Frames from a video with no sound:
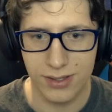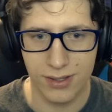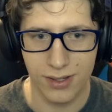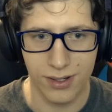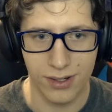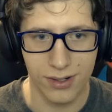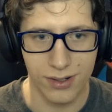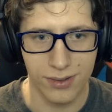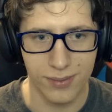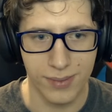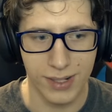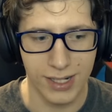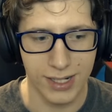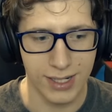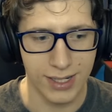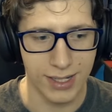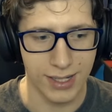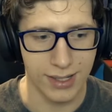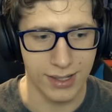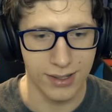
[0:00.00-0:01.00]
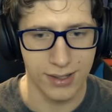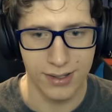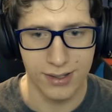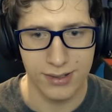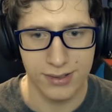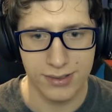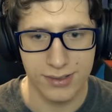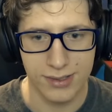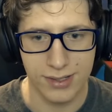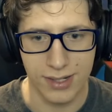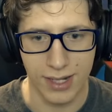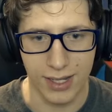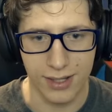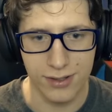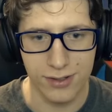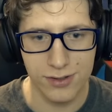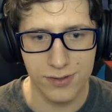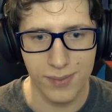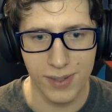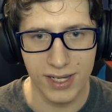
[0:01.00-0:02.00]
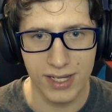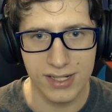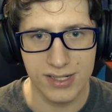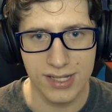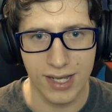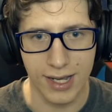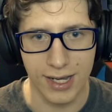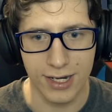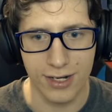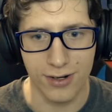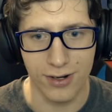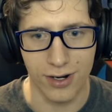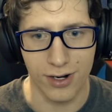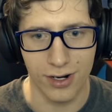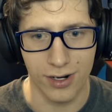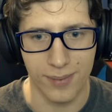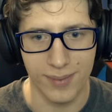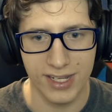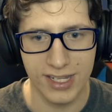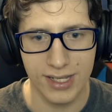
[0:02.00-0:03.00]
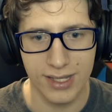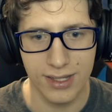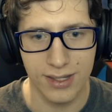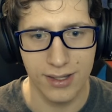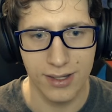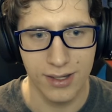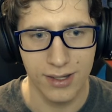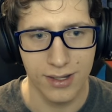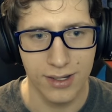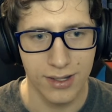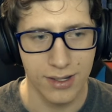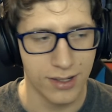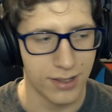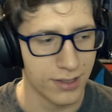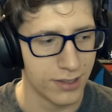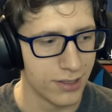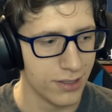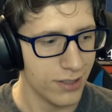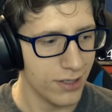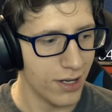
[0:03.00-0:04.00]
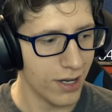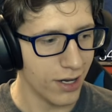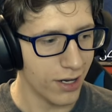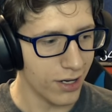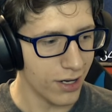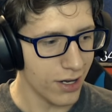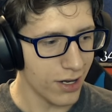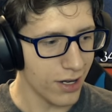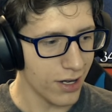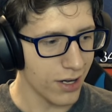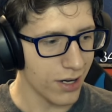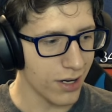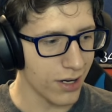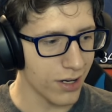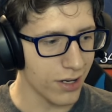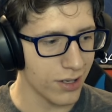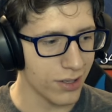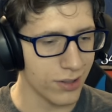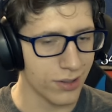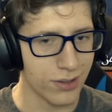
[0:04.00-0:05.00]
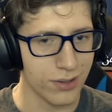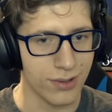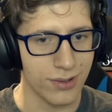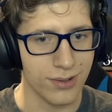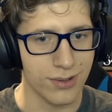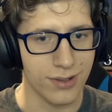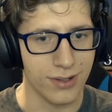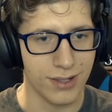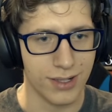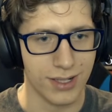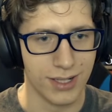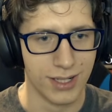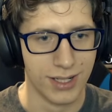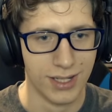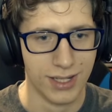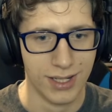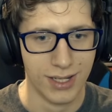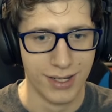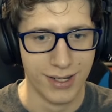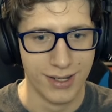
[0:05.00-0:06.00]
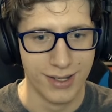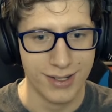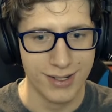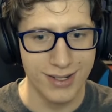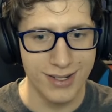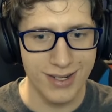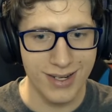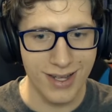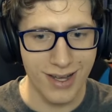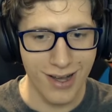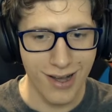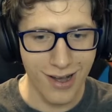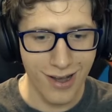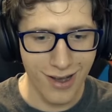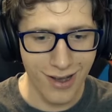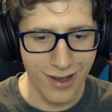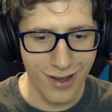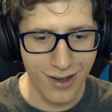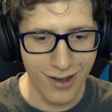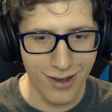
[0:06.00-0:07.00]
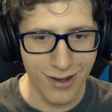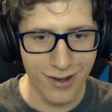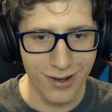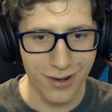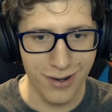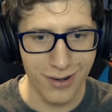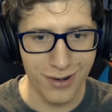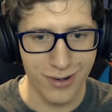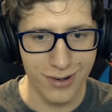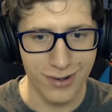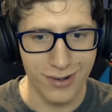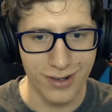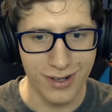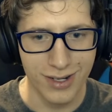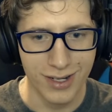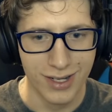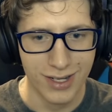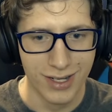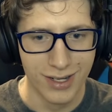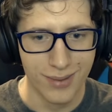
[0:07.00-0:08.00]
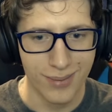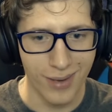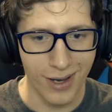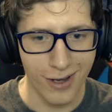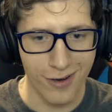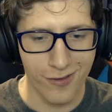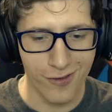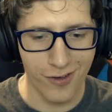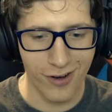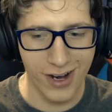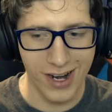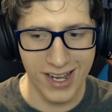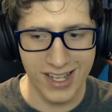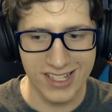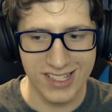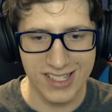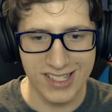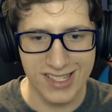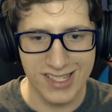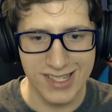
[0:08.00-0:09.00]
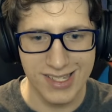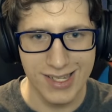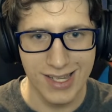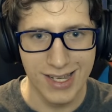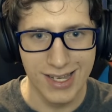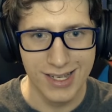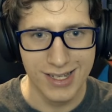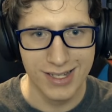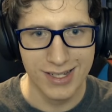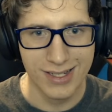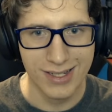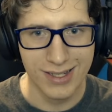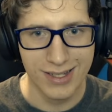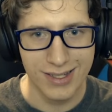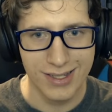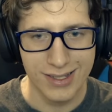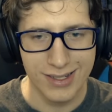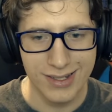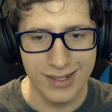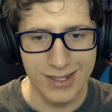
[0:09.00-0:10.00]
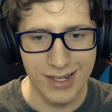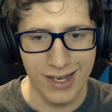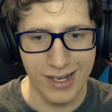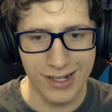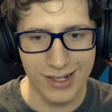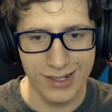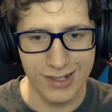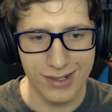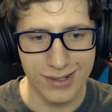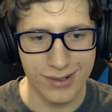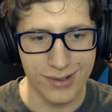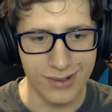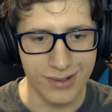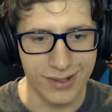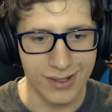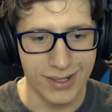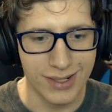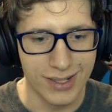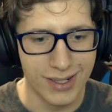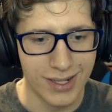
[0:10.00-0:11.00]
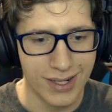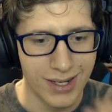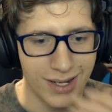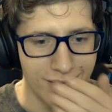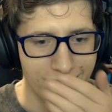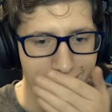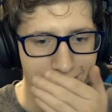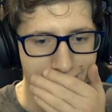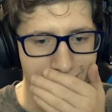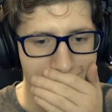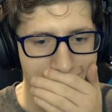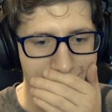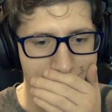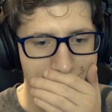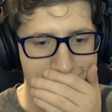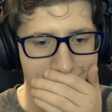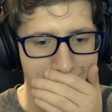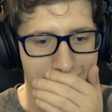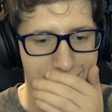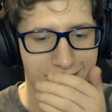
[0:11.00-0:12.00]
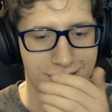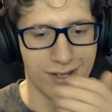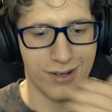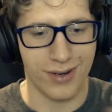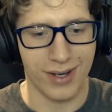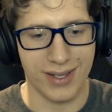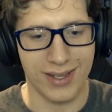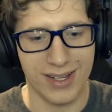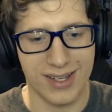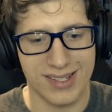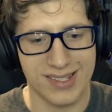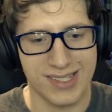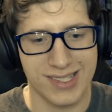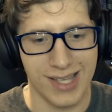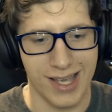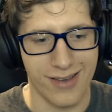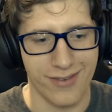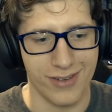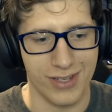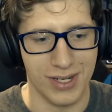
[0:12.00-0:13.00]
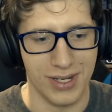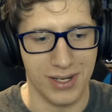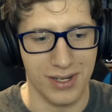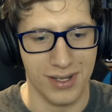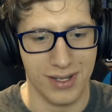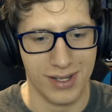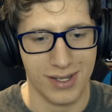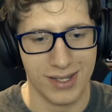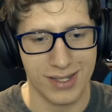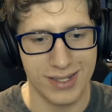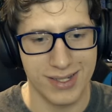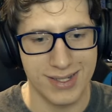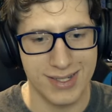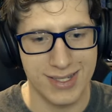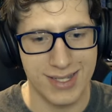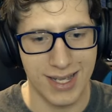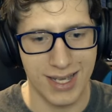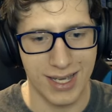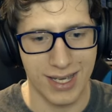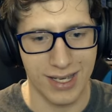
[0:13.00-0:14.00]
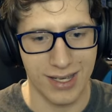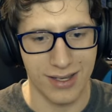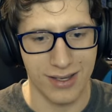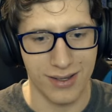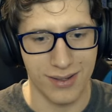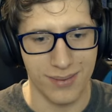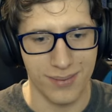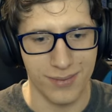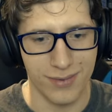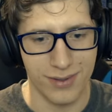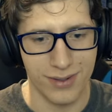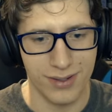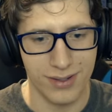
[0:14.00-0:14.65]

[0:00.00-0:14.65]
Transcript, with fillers: Oh my. Did I lose my entire army? No! No! My friends! No! Oh god, no, I lost 7. Damn.